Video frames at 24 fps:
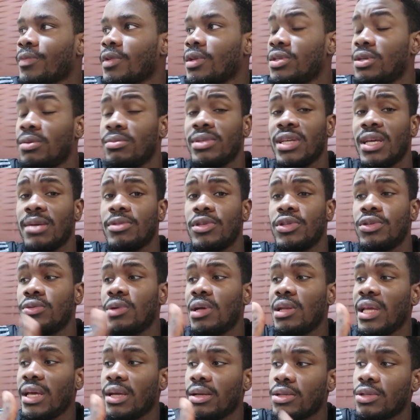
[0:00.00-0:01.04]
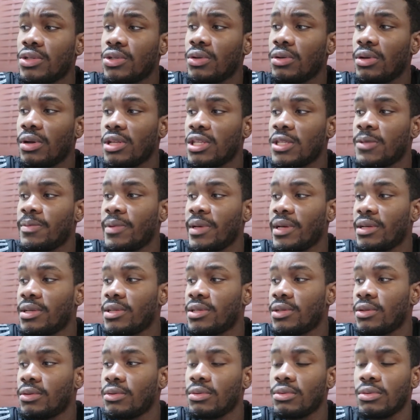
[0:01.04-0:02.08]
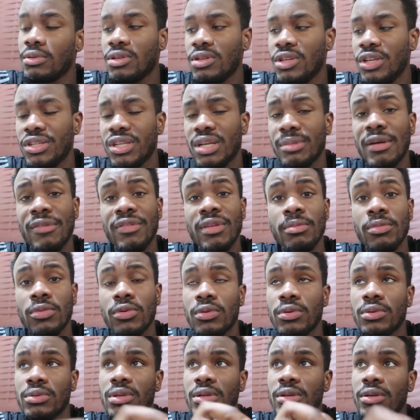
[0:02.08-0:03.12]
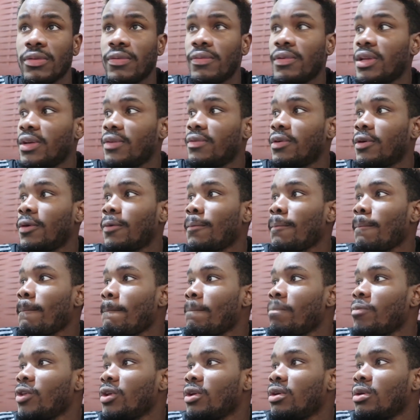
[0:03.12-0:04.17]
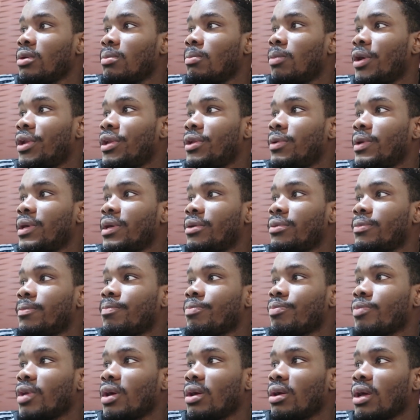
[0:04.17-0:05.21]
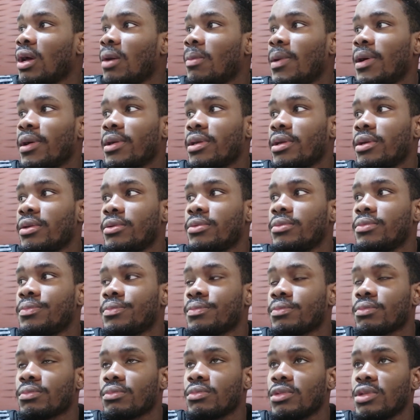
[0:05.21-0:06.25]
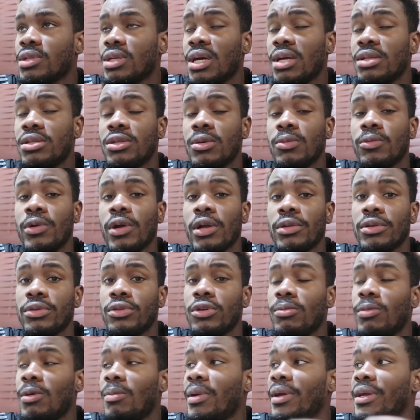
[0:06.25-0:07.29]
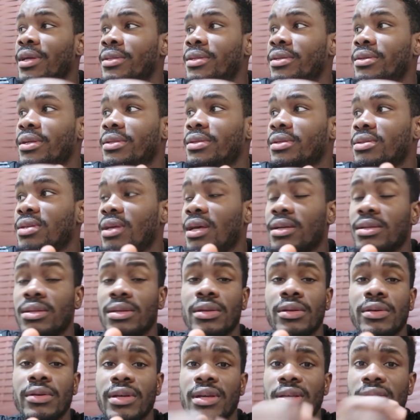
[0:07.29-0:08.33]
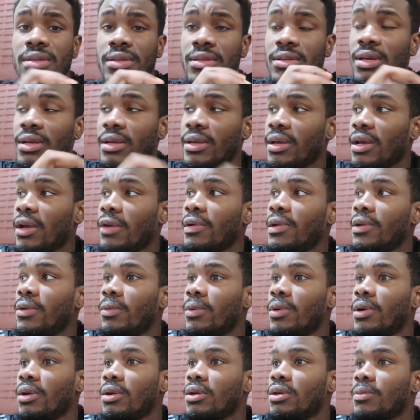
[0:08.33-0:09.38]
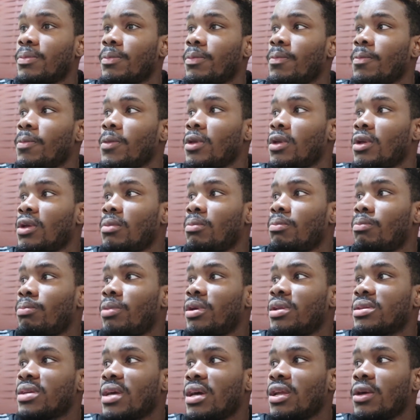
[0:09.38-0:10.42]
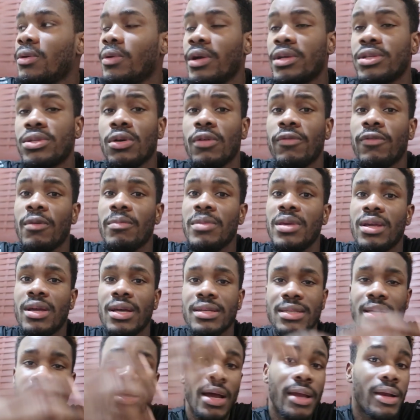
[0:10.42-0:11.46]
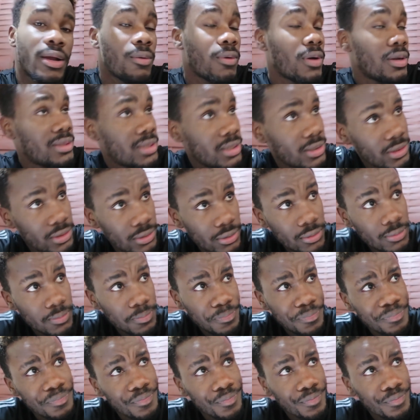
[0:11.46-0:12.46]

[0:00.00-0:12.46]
sometimes too, I like Sugar and Spice. So each of them have their own little flavor. But anyway, I got back in and I had some work to do, but my internet is acting crazy, so I can't really work. But it kind of works out for me because I kind of wanted to,